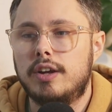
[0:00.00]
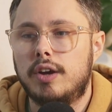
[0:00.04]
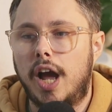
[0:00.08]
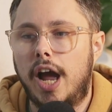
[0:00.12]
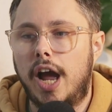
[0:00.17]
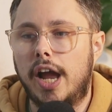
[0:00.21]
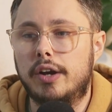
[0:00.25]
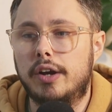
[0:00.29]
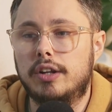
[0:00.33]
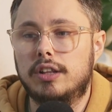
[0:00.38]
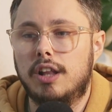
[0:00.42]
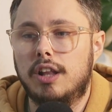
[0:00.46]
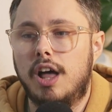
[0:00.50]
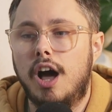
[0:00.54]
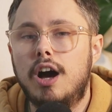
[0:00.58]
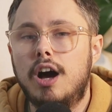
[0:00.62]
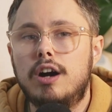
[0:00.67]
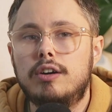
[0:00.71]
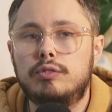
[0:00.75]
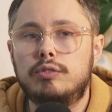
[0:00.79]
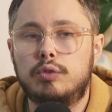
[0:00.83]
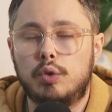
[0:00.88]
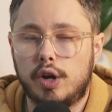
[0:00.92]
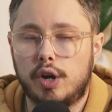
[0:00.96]
I
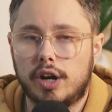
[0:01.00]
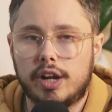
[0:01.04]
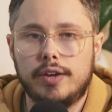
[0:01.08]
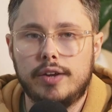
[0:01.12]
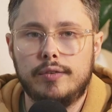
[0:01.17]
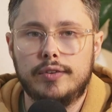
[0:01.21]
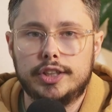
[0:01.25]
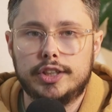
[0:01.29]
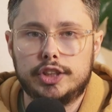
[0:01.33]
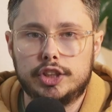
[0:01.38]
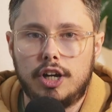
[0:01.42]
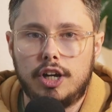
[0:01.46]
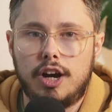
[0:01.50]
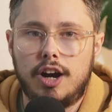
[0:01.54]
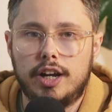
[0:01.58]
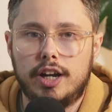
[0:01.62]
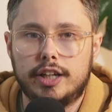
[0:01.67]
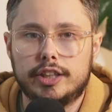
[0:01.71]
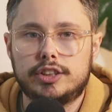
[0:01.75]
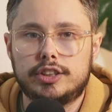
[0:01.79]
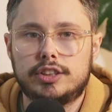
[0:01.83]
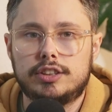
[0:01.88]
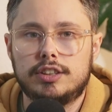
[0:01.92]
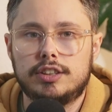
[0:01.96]
love working with
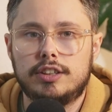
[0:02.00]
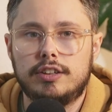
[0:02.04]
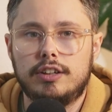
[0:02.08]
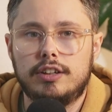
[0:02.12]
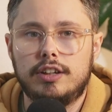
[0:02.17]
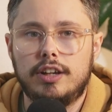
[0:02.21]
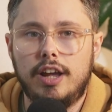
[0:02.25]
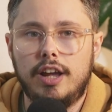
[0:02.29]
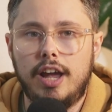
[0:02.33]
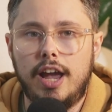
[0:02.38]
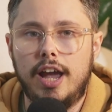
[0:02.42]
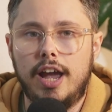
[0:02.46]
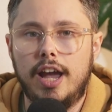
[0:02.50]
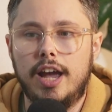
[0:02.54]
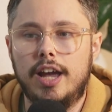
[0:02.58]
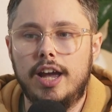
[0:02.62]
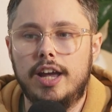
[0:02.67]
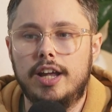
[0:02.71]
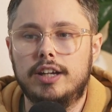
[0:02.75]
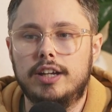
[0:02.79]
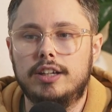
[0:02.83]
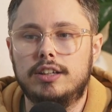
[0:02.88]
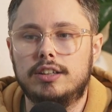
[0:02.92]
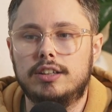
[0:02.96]
Josh,
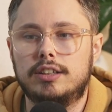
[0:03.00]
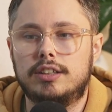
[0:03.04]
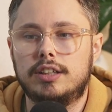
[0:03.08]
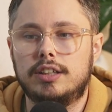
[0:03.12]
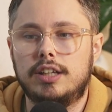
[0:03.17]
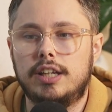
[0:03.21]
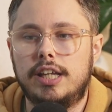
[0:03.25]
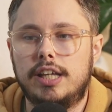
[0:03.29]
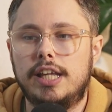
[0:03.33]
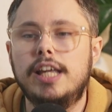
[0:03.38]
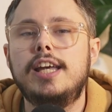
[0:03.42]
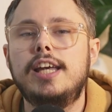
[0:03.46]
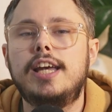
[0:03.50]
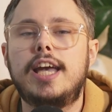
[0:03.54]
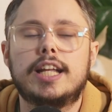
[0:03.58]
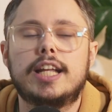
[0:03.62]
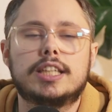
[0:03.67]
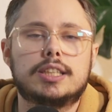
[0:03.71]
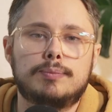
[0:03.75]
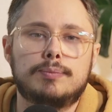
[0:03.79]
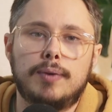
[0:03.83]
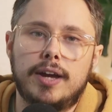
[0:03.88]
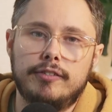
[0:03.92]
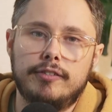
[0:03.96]
and he
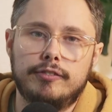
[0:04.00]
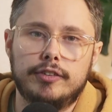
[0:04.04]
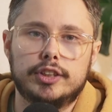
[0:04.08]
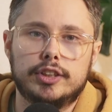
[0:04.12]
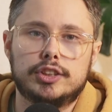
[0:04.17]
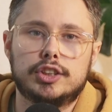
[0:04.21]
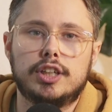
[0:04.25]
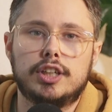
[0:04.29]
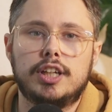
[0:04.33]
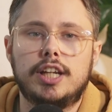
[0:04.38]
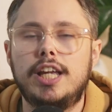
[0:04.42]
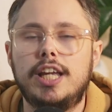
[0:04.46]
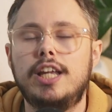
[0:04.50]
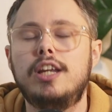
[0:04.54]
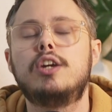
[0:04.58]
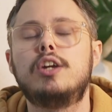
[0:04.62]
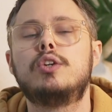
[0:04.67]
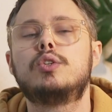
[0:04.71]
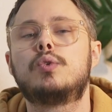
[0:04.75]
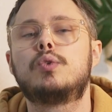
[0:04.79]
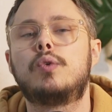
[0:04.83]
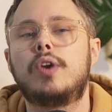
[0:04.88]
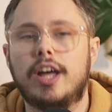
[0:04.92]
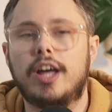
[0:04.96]
gets my vision. He
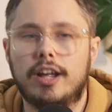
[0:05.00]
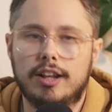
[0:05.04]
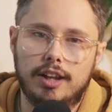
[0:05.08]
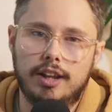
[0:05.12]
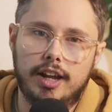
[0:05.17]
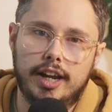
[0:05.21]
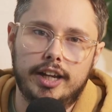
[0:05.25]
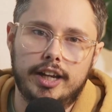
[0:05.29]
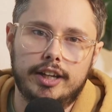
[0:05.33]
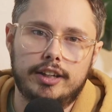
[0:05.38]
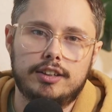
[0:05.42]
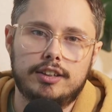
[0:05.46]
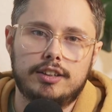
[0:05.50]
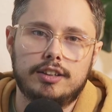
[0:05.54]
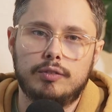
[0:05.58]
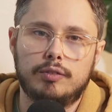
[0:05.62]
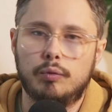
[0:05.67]
knows what I like.